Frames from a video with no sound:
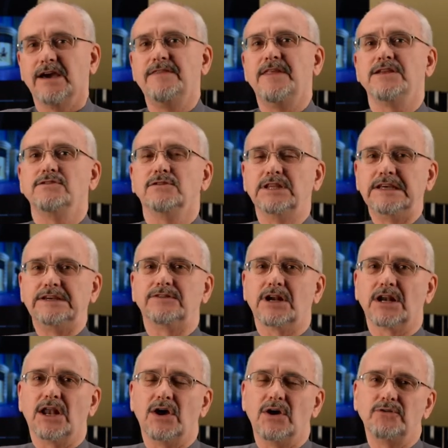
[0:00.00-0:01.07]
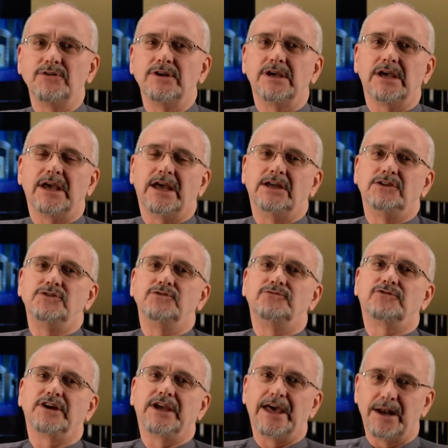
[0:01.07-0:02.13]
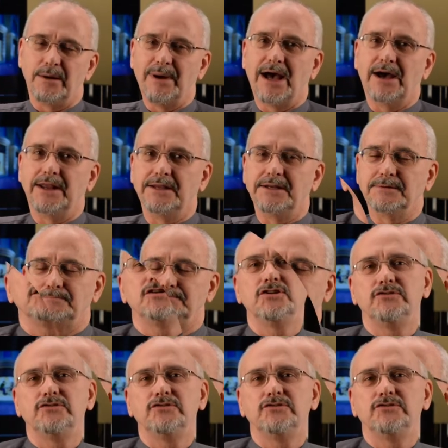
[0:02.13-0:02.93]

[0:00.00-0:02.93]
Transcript: and then you leave it alone and you forget about it.